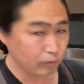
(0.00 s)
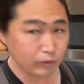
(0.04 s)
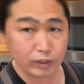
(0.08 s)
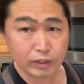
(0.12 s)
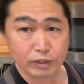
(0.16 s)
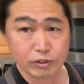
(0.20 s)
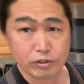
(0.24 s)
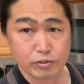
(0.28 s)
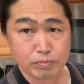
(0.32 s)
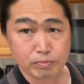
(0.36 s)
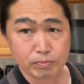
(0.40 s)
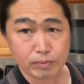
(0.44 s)
the
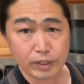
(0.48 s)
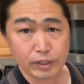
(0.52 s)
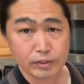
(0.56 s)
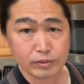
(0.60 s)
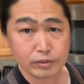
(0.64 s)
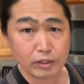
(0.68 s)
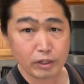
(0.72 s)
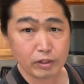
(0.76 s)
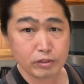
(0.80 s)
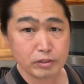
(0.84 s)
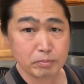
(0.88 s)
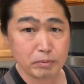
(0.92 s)
Express
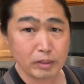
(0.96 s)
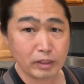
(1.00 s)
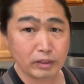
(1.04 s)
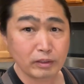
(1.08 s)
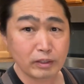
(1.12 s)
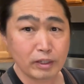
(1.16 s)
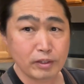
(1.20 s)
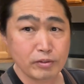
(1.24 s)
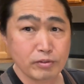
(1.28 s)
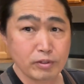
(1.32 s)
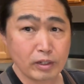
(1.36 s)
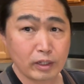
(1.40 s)
takes about
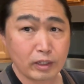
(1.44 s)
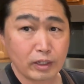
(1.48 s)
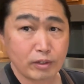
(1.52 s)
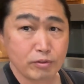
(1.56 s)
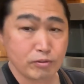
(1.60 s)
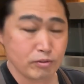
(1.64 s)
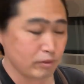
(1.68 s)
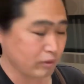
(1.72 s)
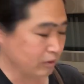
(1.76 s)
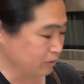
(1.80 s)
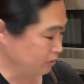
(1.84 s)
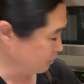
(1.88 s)
10 seconds?
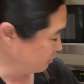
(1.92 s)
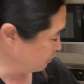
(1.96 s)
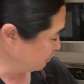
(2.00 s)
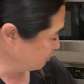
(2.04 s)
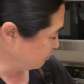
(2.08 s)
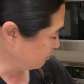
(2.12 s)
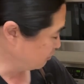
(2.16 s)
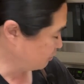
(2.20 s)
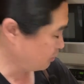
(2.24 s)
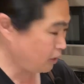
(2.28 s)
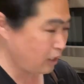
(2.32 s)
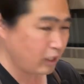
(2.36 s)

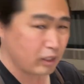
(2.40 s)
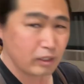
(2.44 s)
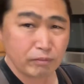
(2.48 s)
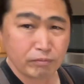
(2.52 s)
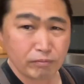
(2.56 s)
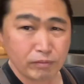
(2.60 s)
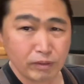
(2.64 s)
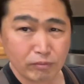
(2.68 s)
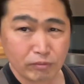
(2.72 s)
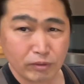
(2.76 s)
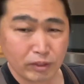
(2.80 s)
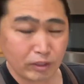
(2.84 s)
10,
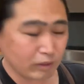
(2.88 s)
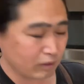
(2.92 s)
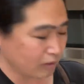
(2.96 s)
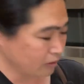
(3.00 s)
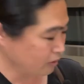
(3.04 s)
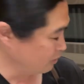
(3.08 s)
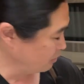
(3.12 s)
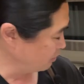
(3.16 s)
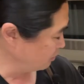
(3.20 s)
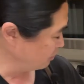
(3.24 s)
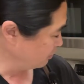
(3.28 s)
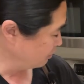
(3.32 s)
15,
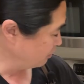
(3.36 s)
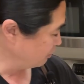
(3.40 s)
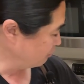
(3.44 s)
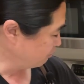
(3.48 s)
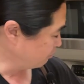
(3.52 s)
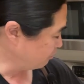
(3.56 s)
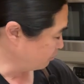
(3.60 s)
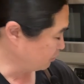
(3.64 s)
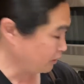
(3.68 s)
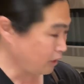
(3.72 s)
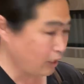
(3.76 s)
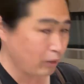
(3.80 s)

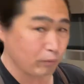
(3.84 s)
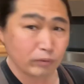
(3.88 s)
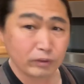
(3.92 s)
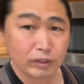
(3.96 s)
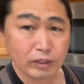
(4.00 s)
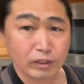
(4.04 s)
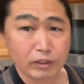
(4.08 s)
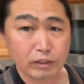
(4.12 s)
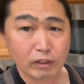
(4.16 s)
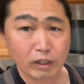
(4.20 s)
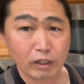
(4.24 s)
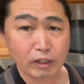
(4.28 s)
but now with
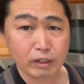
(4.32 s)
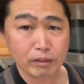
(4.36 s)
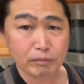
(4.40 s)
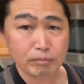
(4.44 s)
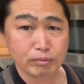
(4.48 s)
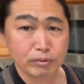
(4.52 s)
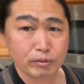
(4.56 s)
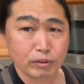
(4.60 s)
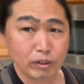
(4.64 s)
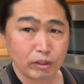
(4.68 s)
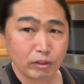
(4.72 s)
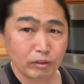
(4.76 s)
the uh,
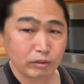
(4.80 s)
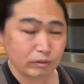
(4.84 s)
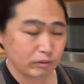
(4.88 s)
Pro,